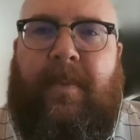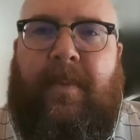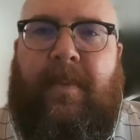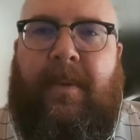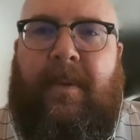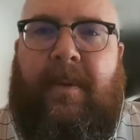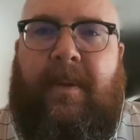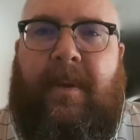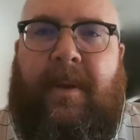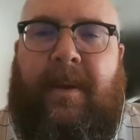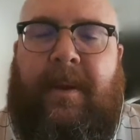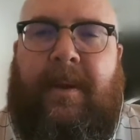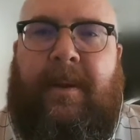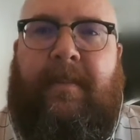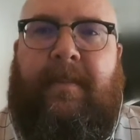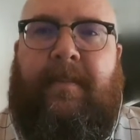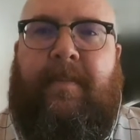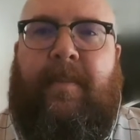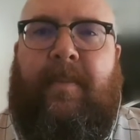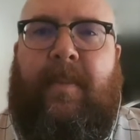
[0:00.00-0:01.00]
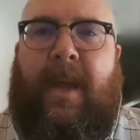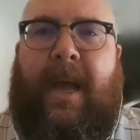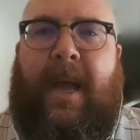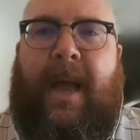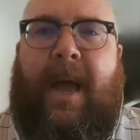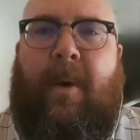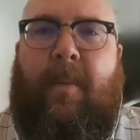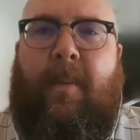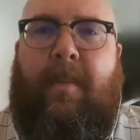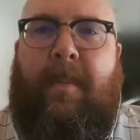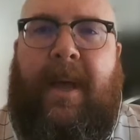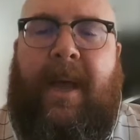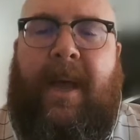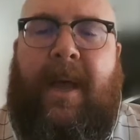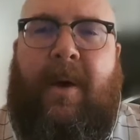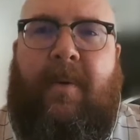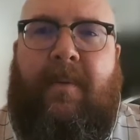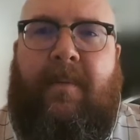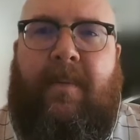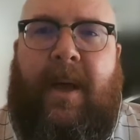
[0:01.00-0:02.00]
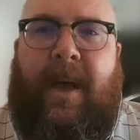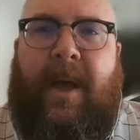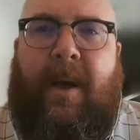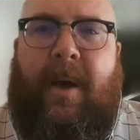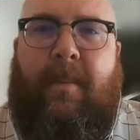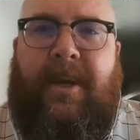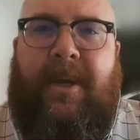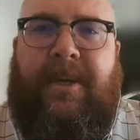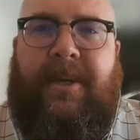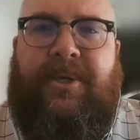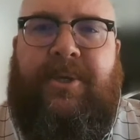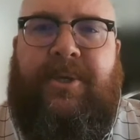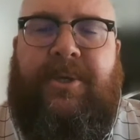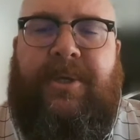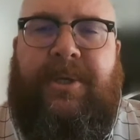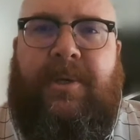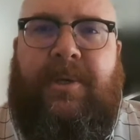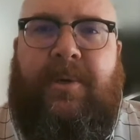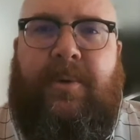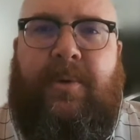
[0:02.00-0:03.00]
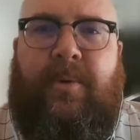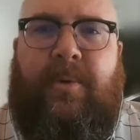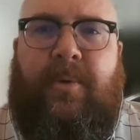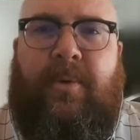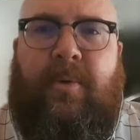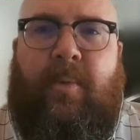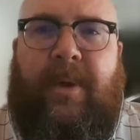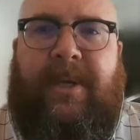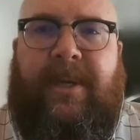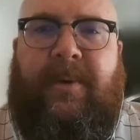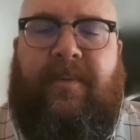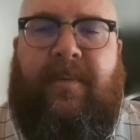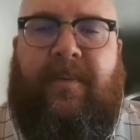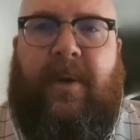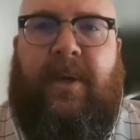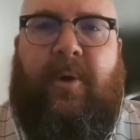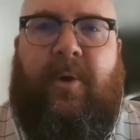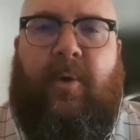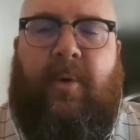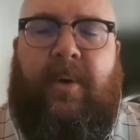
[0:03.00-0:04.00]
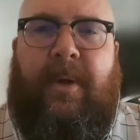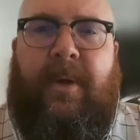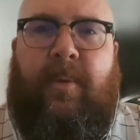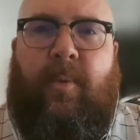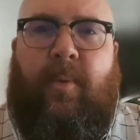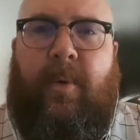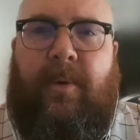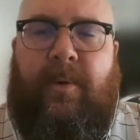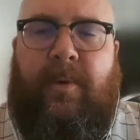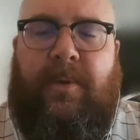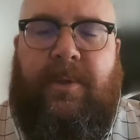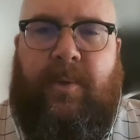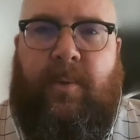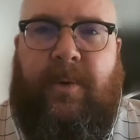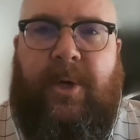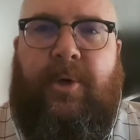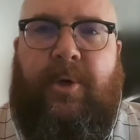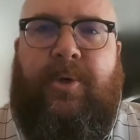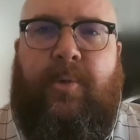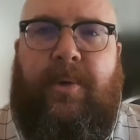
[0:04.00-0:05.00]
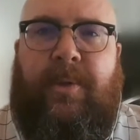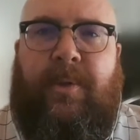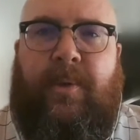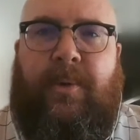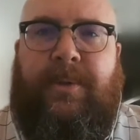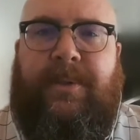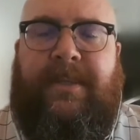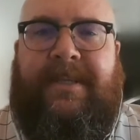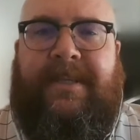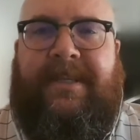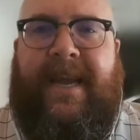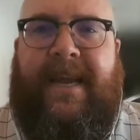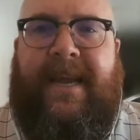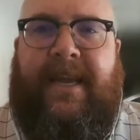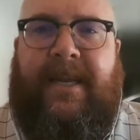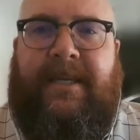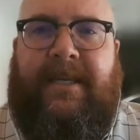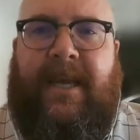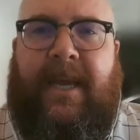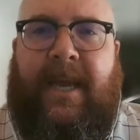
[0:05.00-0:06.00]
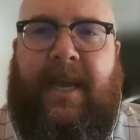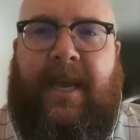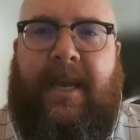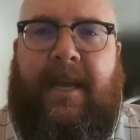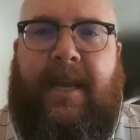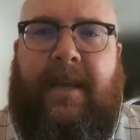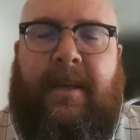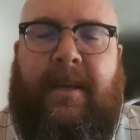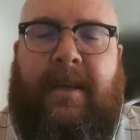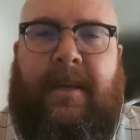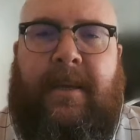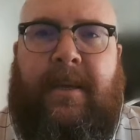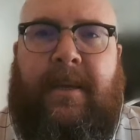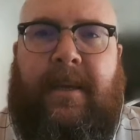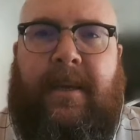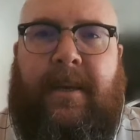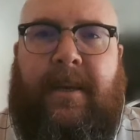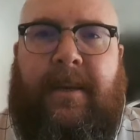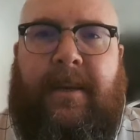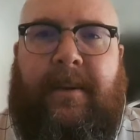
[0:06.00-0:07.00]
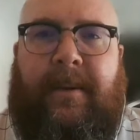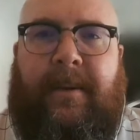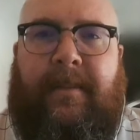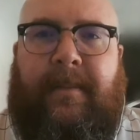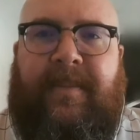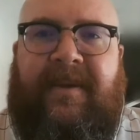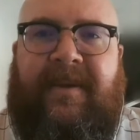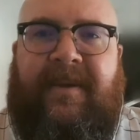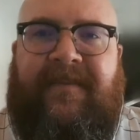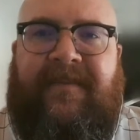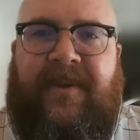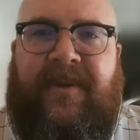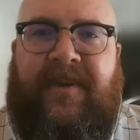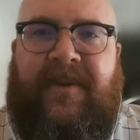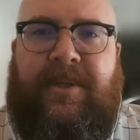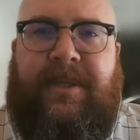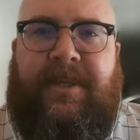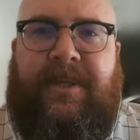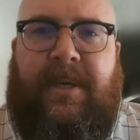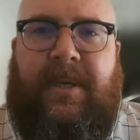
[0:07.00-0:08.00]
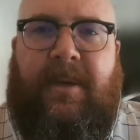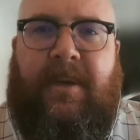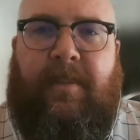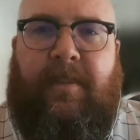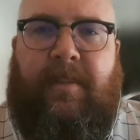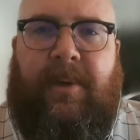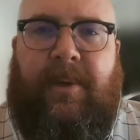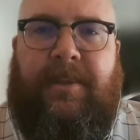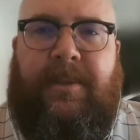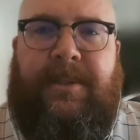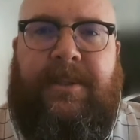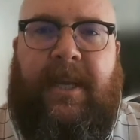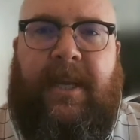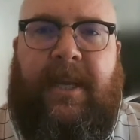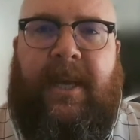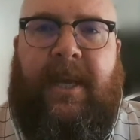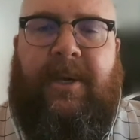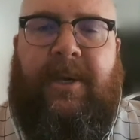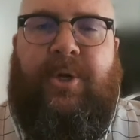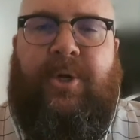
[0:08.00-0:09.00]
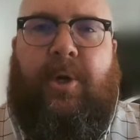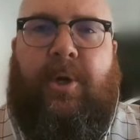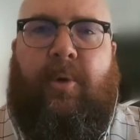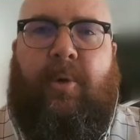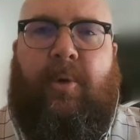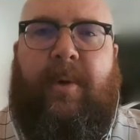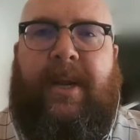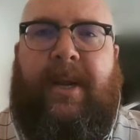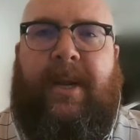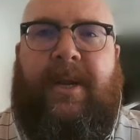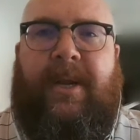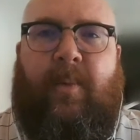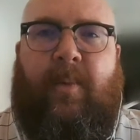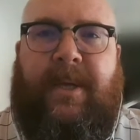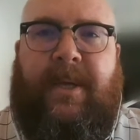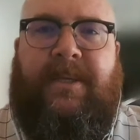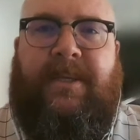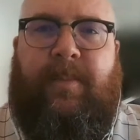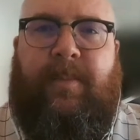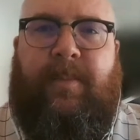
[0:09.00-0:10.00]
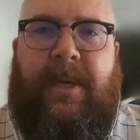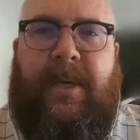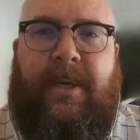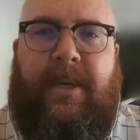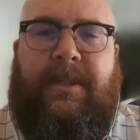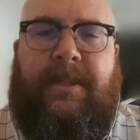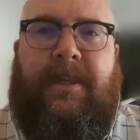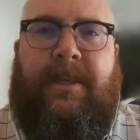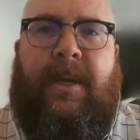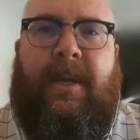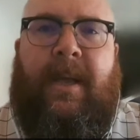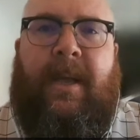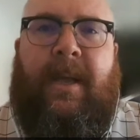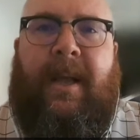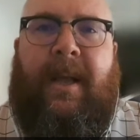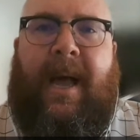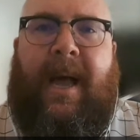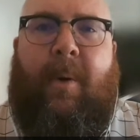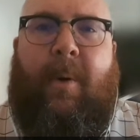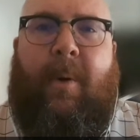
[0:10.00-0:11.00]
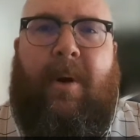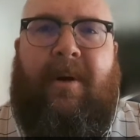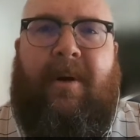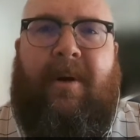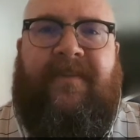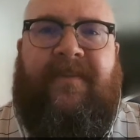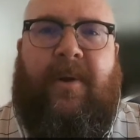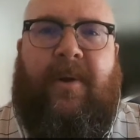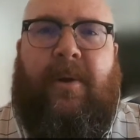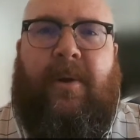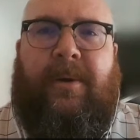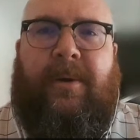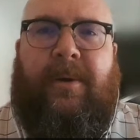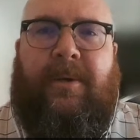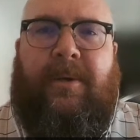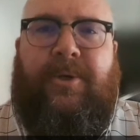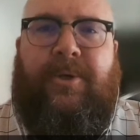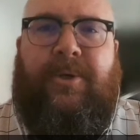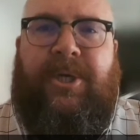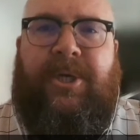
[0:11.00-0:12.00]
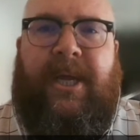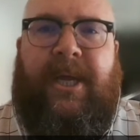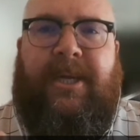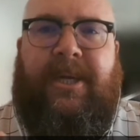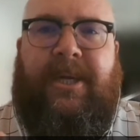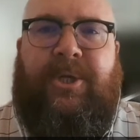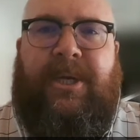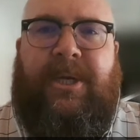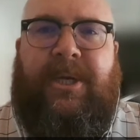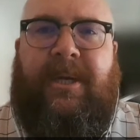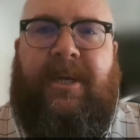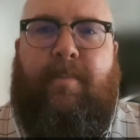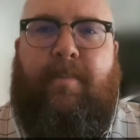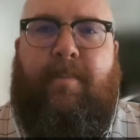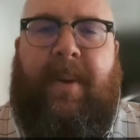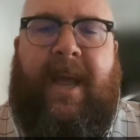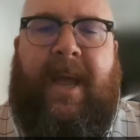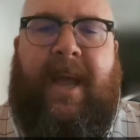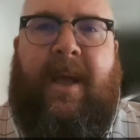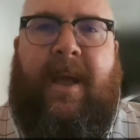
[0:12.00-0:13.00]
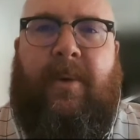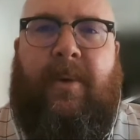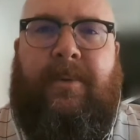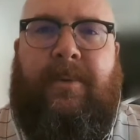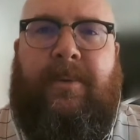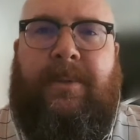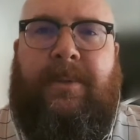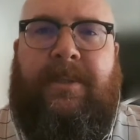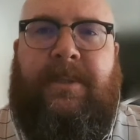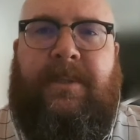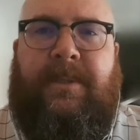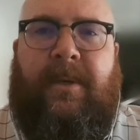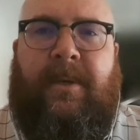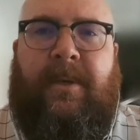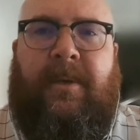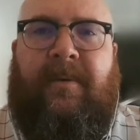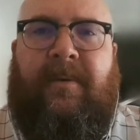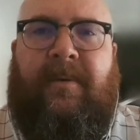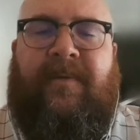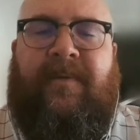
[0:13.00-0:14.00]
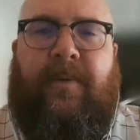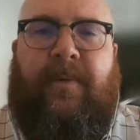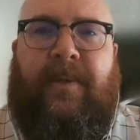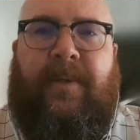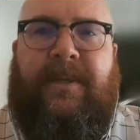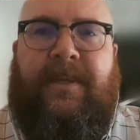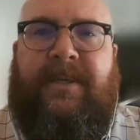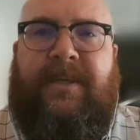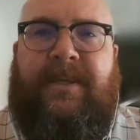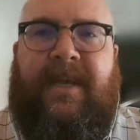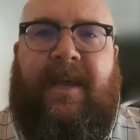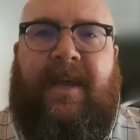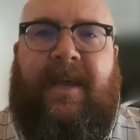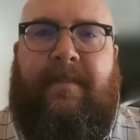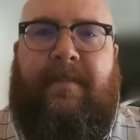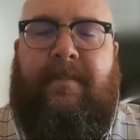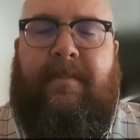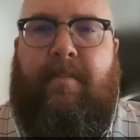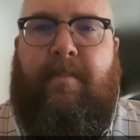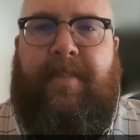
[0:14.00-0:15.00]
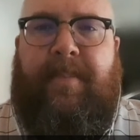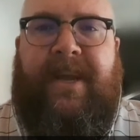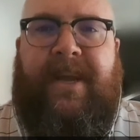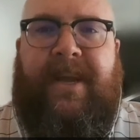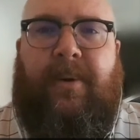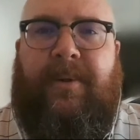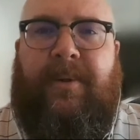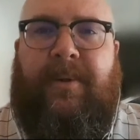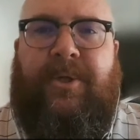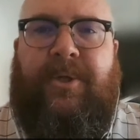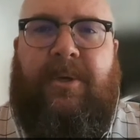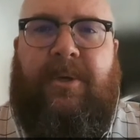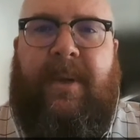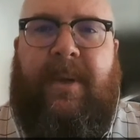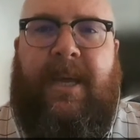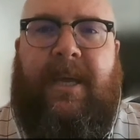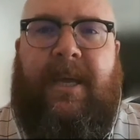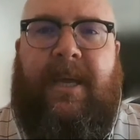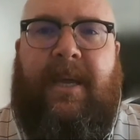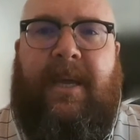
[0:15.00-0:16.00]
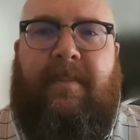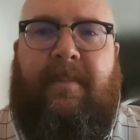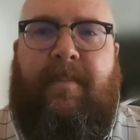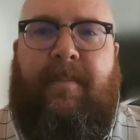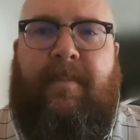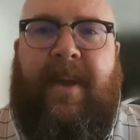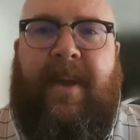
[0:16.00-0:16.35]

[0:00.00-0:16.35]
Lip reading: how much do you, when you're doing those day-to-day efficiency numbers and you're creating recipes, how often are you changing pounds for the same beer that you're making based